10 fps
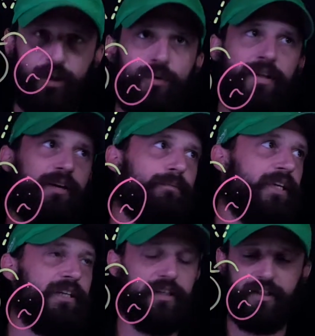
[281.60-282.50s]
without
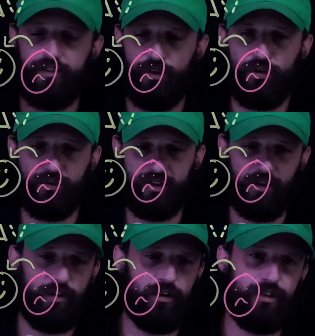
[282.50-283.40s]
making it overly
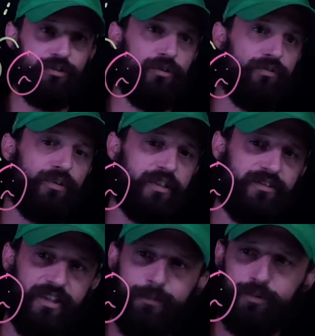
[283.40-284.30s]
large. So for
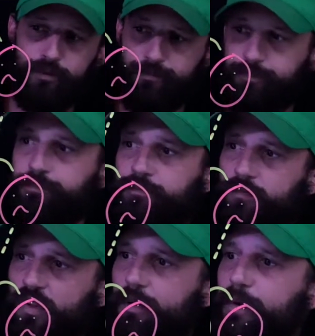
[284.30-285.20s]
example,
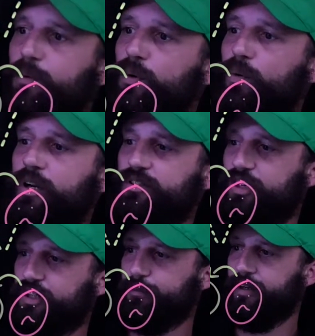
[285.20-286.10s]
maybe we want to talk
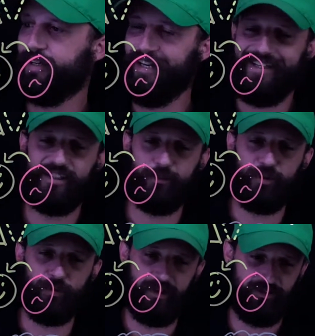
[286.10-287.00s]
about
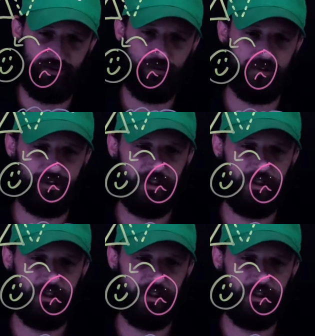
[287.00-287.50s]
AWS storage.